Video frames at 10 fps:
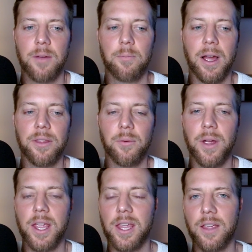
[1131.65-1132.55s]
By the
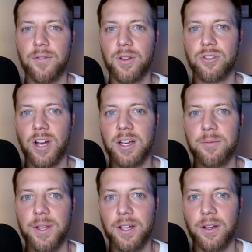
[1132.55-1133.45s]
way, if you're trying to
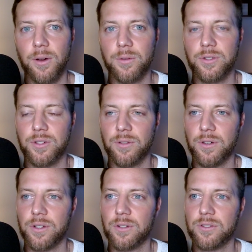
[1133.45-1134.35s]
be a coach
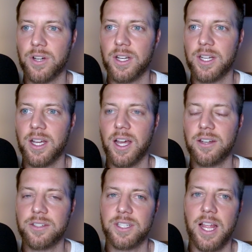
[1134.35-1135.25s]
or you're trying to
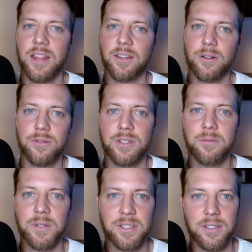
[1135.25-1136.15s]
understand the
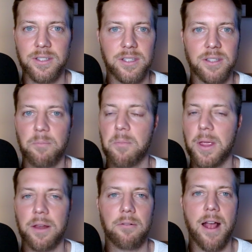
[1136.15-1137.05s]
coaching business, it's a
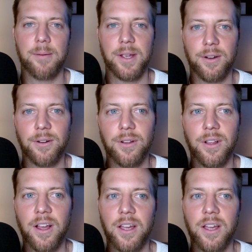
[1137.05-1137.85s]
big rabbit hole.